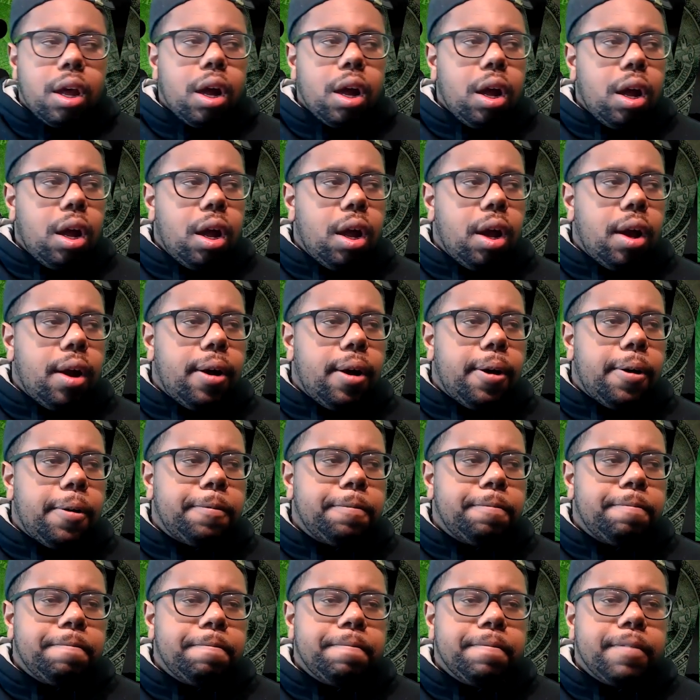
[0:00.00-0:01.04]

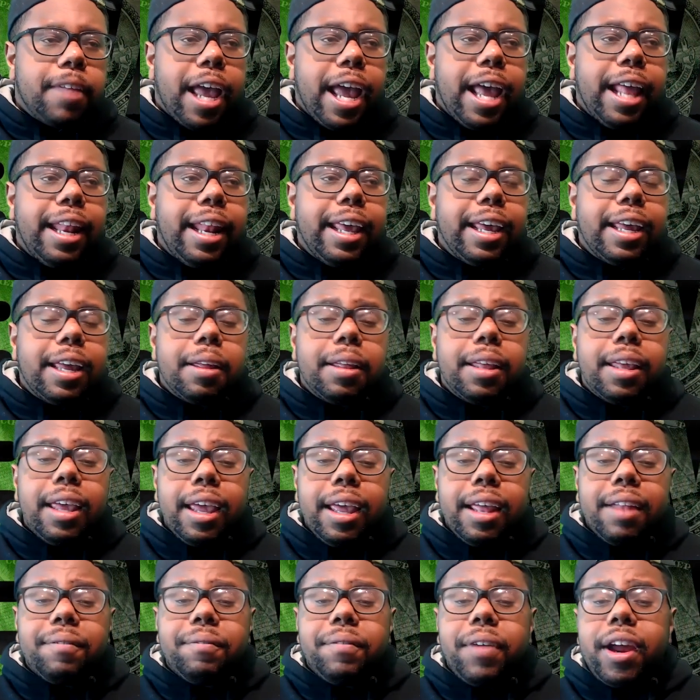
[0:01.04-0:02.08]
And it could
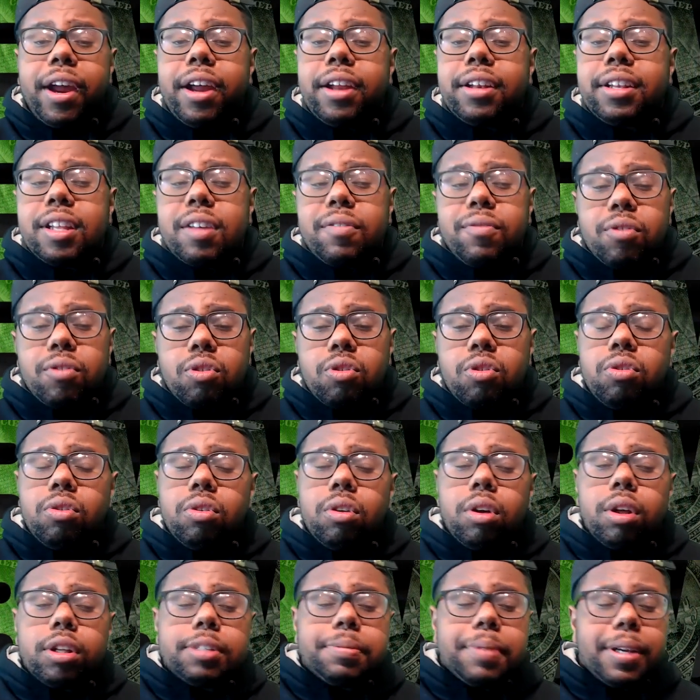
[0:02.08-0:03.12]
get very difficult,
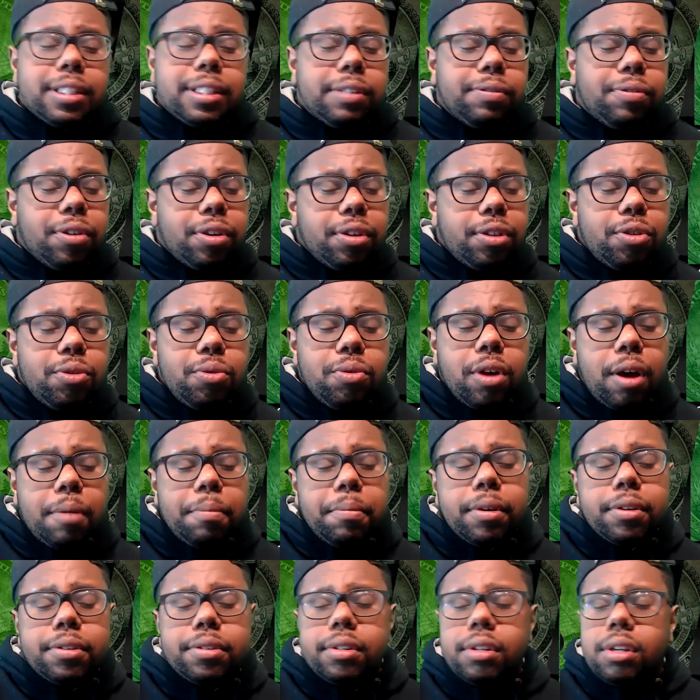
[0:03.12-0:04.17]
especially for
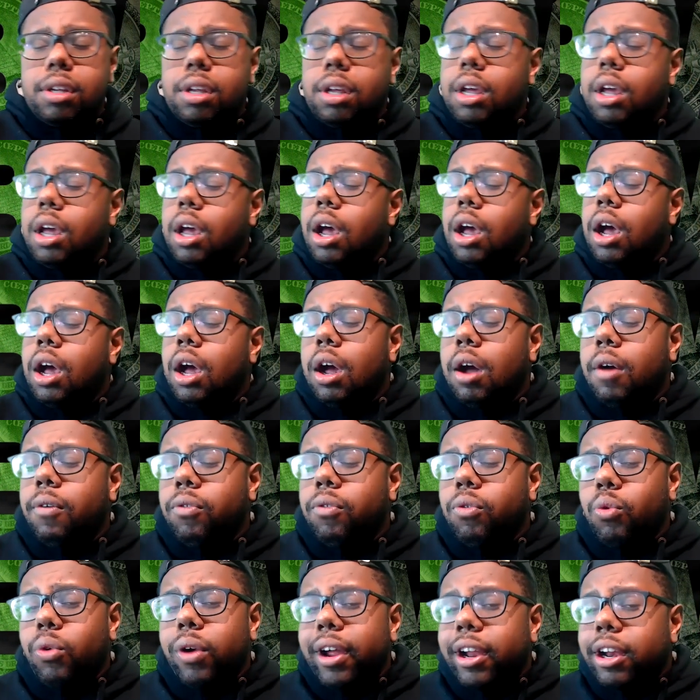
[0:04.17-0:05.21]
newcomers, of
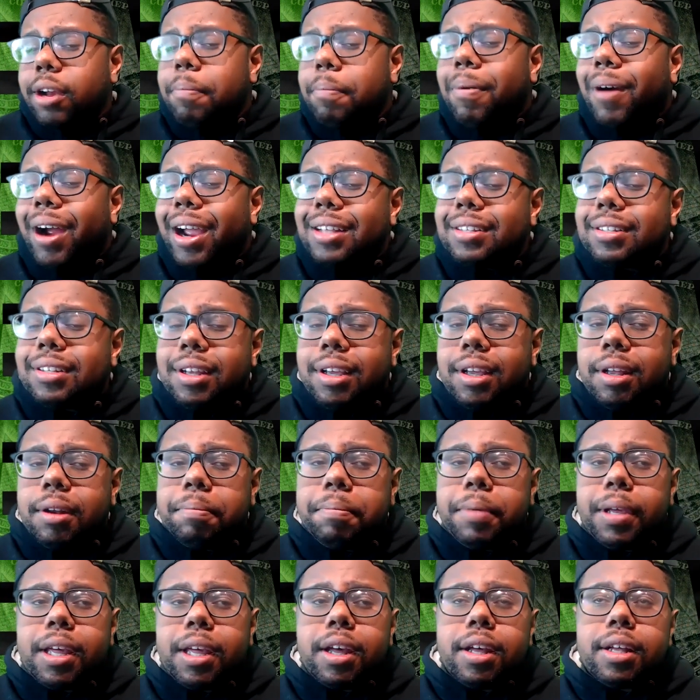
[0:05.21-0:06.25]
where to price it in,
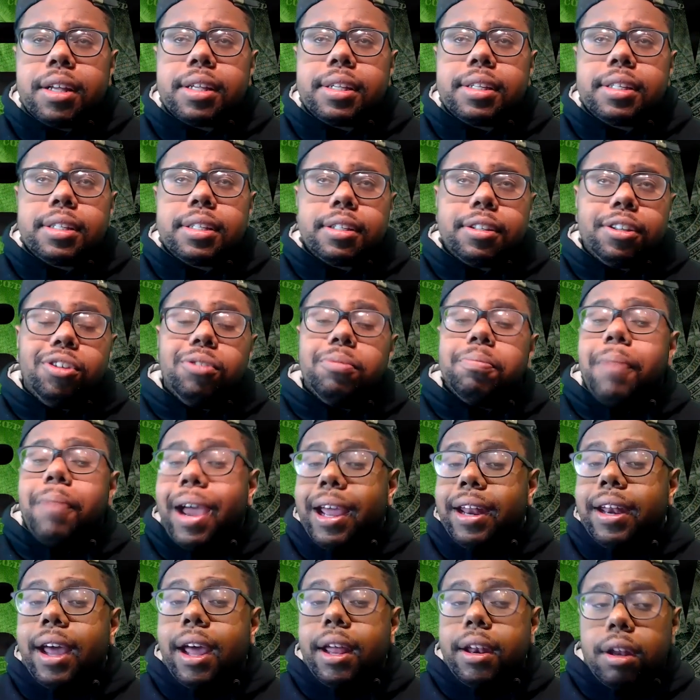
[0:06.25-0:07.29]
because you
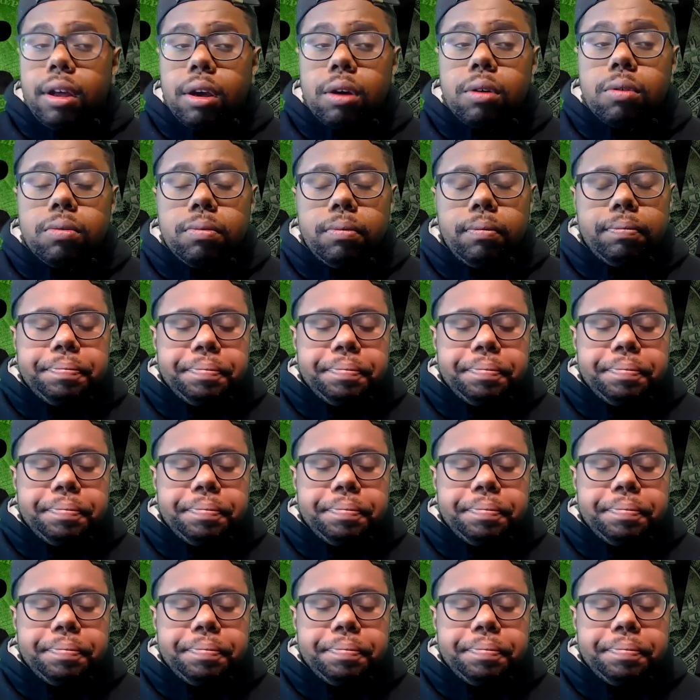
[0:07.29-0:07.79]
might not know.